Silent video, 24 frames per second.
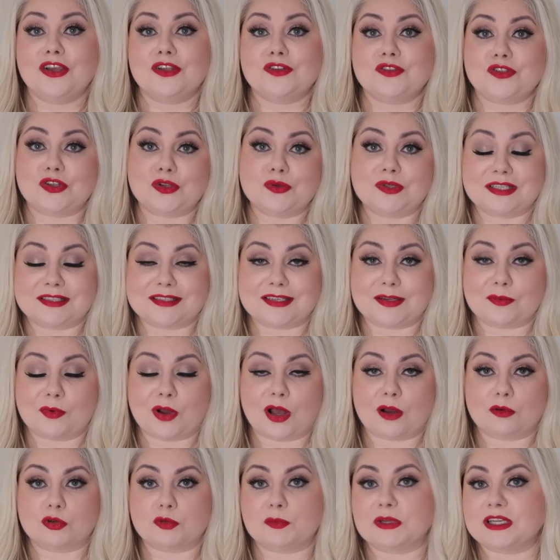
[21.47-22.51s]
to Disney
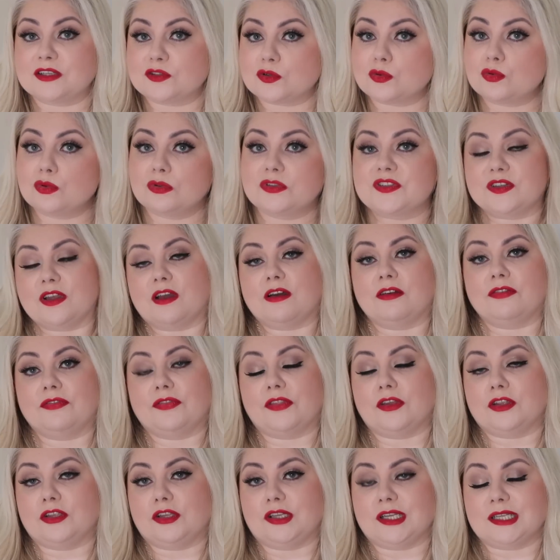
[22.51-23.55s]
World, but it's all stuff
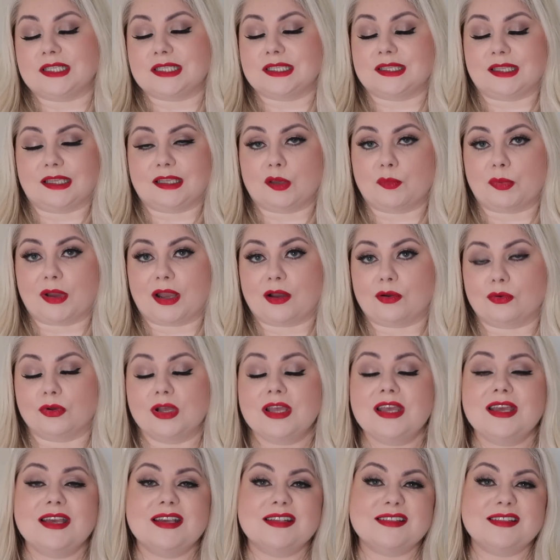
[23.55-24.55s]
that you need to think about.